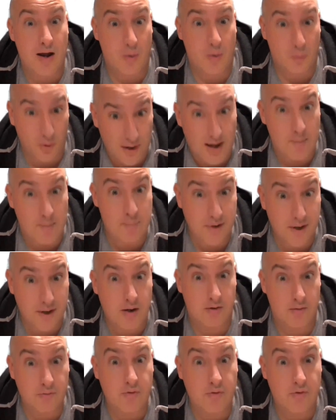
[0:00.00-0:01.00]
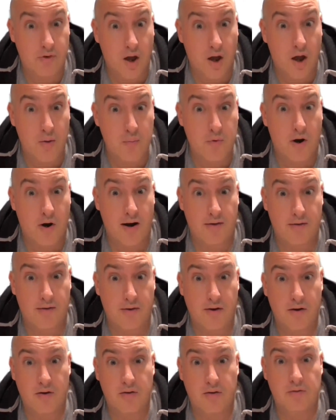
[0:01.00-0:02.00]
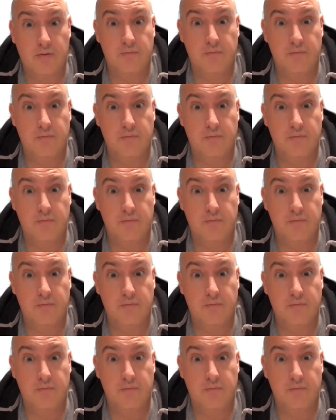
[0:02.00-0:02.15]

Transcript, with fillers: as well? Will that be at the home ground?